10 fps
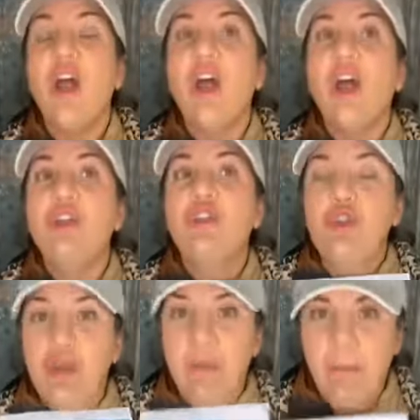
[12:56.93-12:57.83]
do the
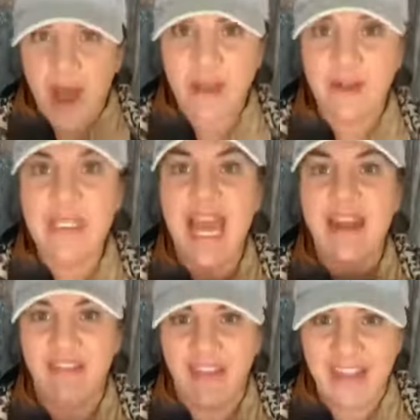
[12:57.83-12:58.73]
bundles and
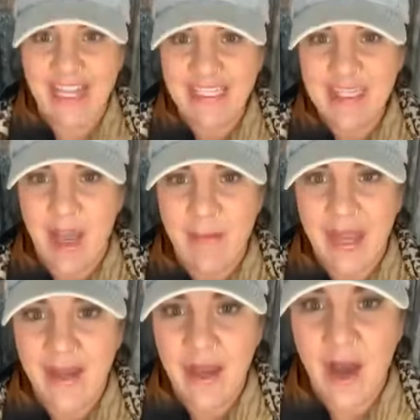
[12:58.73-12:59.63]
affiliates come in?
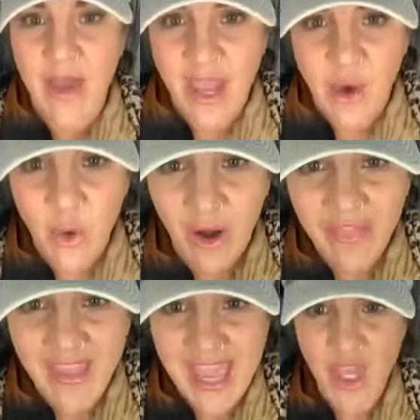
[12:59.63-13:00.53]
Okay, cool. Thank you.